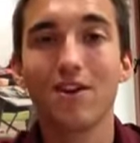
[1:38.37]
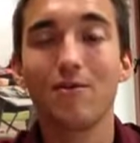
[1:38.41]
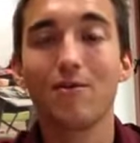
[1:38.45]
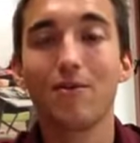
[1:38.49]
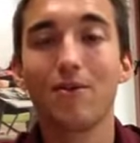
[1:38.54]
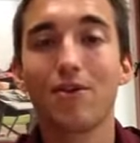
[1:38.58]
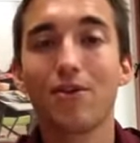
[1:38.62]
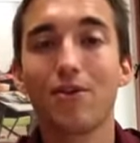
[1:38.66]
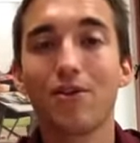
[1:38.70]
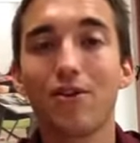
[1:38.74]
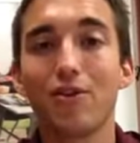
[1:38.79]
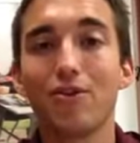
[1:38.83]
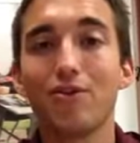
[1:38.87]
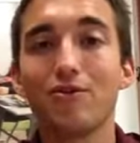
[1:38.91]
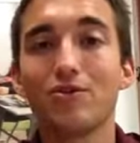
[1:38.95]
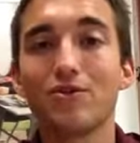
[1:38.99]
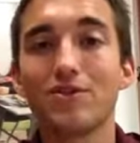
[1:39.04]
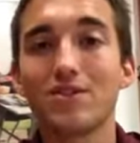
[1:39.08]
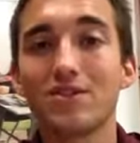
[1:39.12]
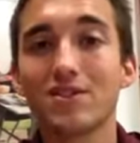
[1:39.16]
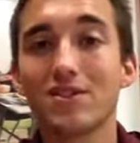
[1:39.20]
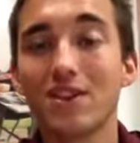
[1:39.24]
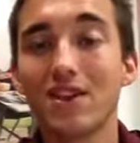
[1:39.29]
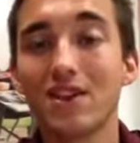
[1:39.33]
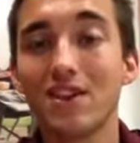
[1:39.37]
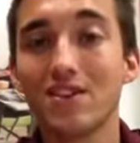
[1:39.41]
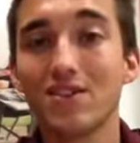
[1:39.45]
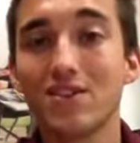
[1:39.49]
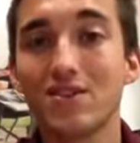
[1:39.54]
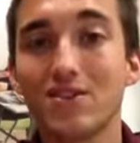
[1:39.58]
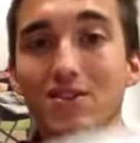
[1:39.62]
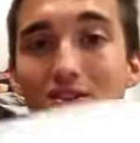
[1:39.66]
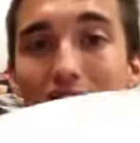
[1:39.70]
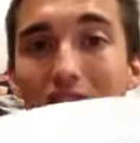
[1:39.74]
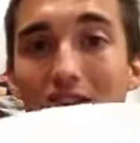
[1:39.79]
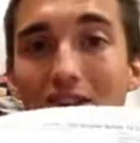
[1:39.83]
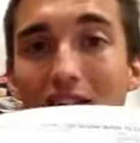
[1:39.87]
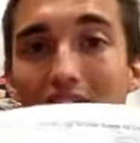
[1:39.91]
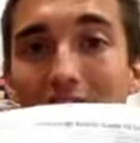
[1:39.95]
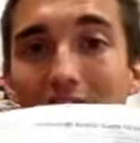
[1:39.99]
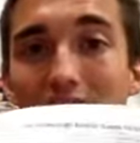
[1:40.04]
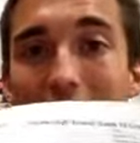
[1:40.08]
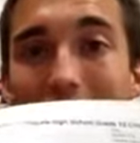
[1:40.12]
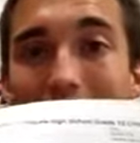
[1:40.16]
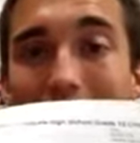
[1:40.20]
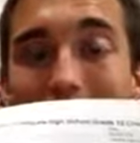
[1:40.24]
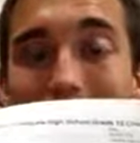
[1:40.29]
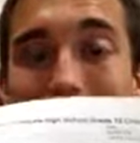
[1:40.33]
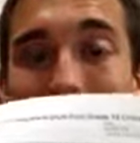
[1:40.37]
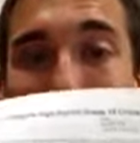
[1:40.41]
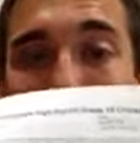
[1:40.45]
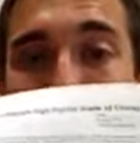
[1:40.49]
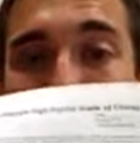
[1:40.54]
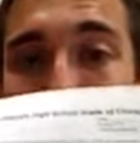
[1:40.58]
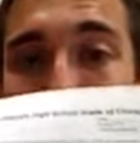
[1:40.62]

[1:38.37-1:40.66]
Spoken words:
but those things you select in the dual